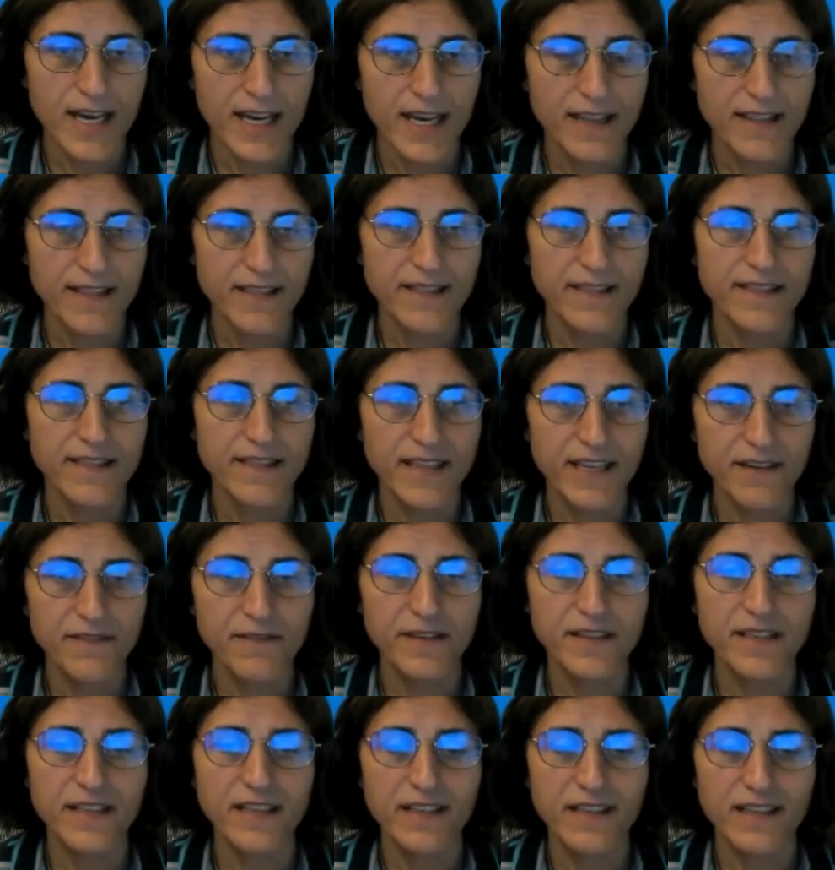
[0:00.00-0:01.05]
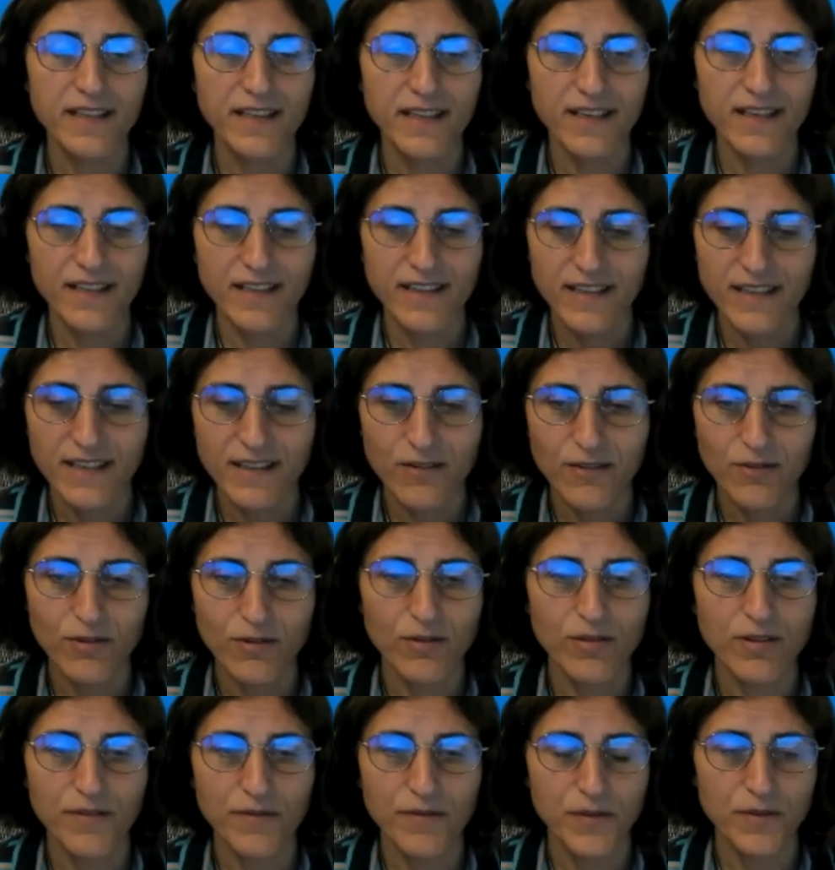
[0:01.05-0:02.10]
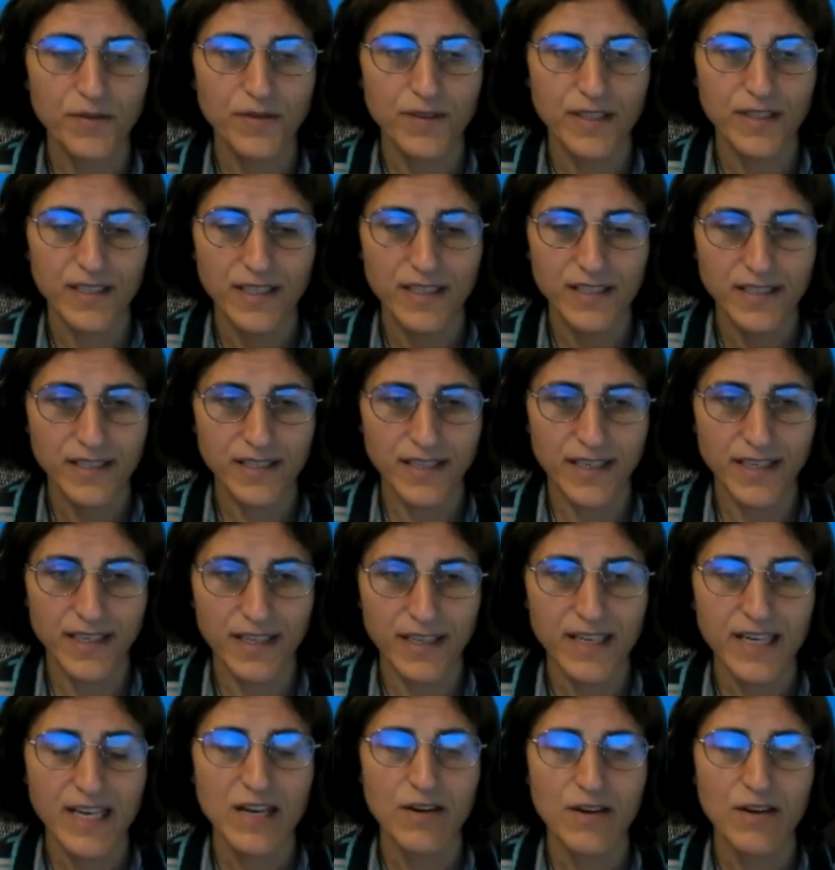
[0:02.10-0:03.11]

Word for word: And definitely the role of youth is key.